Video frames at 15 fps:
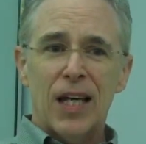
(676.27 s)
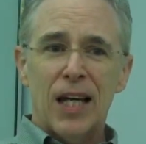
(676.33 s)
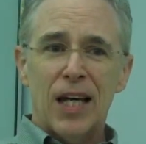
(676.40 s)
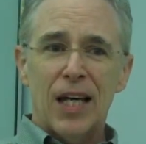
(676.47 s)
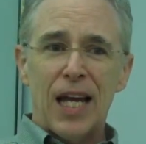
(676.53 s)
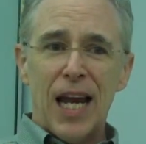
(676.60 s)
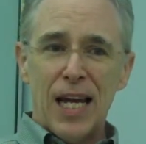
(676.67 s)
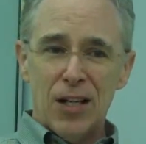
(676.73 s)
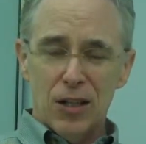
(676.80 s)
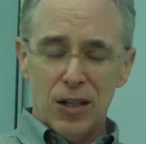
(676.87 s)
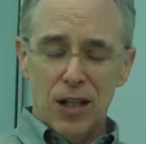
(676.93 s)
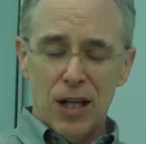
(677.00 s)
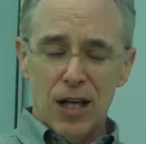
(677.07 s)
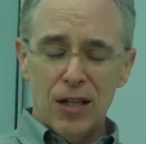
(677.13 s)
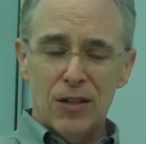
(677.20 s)
at 8
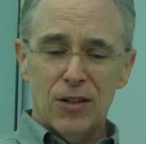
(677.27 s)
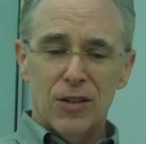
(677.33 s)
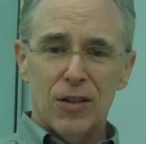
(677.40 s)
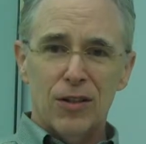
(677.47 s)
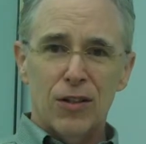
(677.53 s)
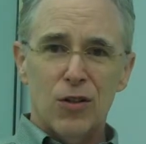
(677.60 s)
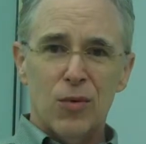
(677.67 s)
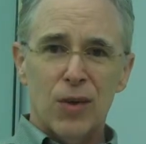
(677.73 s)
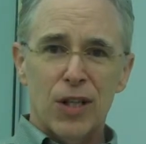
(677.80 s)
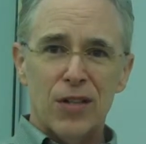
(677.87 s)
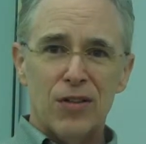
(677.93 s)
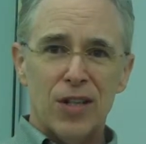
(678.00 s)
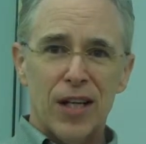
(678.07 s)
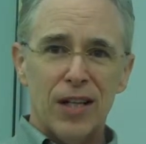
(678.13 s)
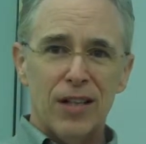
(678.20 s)
o'clock on the
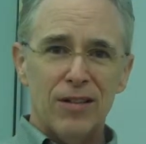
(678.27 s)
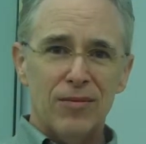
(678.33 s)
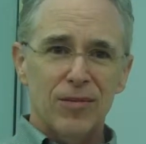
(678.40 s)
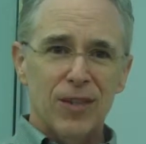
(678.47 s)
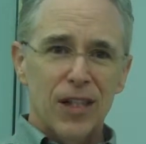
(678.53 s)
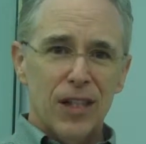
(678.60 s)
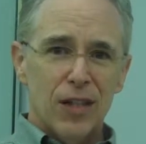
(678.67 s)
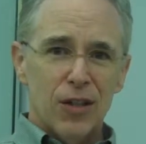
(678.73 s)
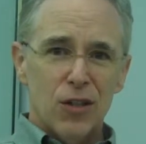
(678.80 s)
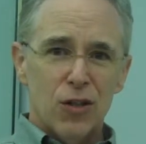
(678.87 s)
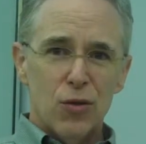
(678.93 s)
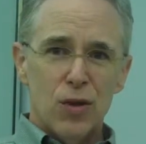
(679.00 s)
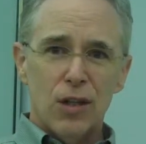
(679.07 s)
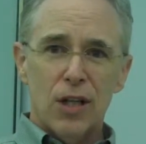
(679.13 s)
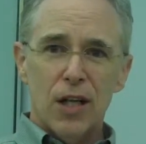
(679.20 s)
22nd,
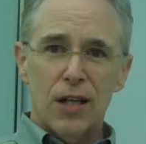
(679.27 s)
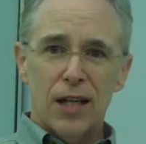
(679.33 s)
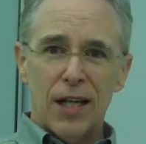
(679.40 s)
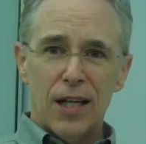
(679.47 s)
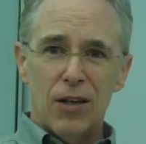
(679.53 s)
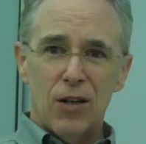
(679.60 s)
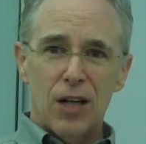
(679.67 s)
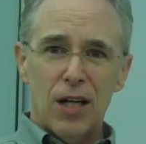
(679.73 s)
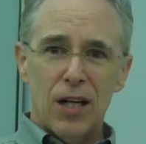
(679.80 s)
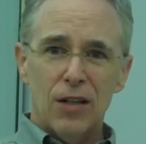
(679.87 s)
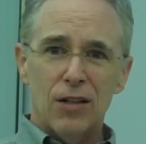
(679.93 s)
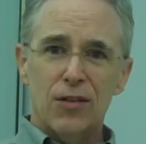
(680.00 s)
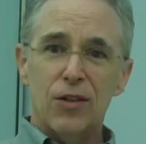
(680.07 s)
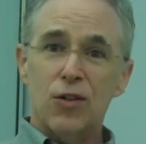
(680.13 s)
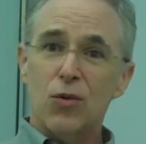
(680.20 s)
2 o'clock and 8
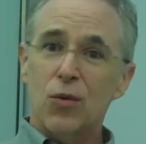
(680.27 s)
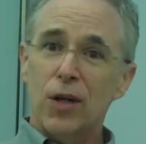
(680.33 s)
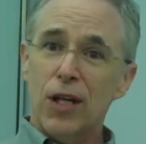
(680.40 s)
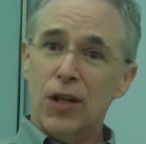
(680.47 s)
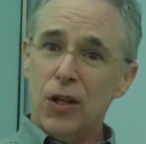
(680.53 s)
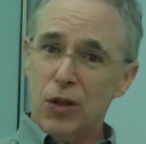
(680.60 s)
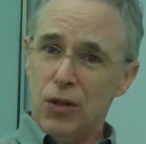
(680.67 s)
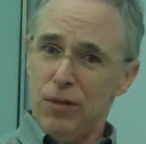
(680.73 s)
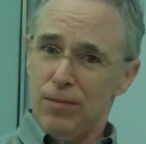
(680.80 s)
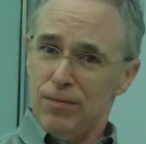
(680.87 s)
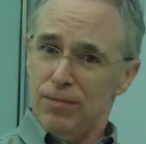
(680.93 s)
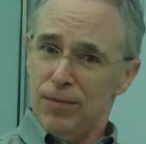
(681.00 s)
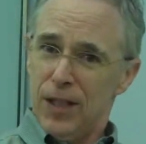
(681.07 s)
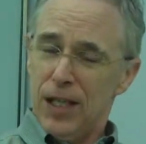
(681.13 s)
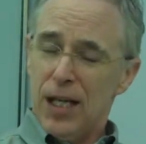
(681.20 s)
o'clock on the 23rd,
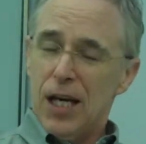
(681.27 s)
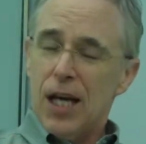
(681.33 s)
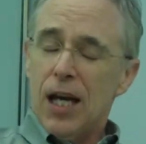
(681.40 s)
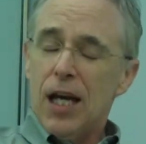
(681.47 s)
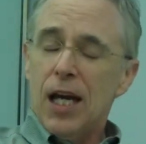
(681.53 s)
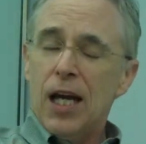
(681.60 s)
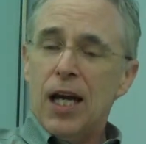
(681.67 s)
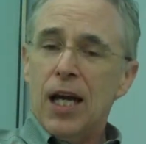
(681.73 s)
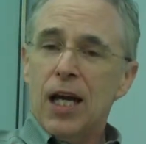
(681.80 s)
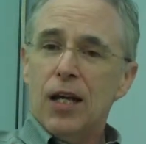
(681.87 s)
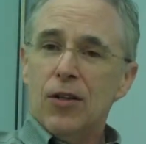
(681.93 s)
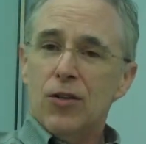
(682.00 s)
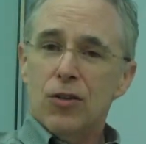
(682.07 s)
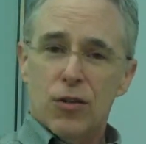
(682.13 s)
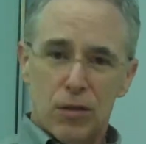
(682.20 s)

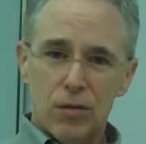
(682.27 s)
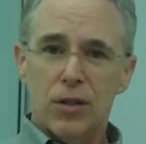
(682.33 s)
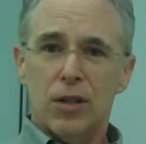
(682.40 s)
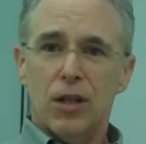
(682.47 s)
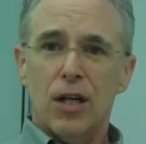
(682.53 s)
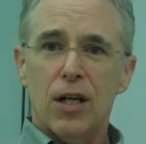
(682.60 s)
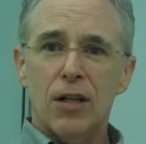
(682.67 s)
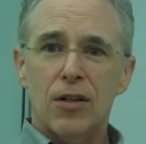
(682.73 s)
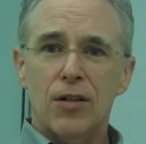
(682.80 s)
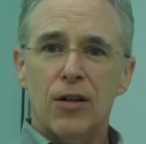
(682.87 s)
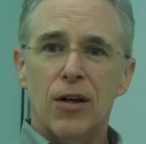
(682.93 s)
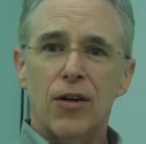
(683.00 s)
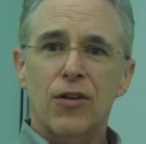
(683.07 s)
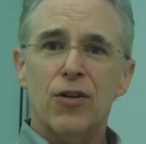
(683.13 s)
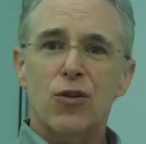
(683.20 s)
and 2 o'clock
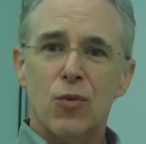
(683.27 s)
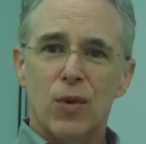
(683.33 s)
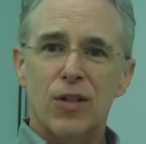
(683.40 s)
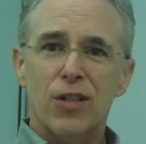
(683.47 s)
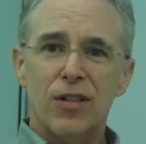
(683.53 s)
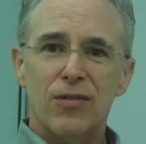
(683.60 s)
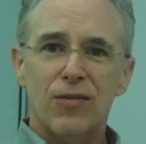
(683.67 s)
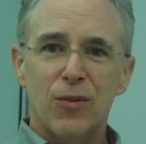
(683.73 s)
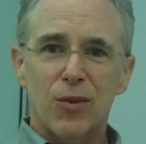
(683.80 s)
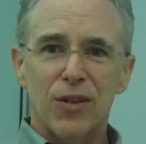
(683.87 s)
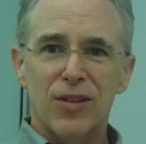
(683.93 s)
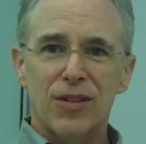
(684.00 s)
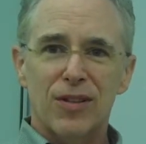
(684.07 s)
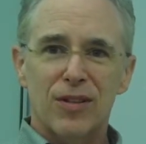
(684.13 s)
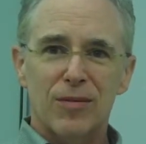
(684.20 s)
on the
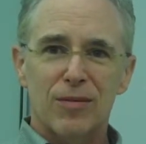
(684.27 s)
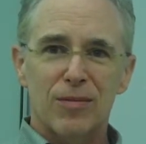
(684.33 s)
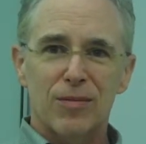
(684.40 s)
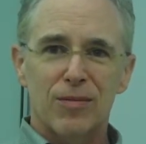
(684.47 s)
24th.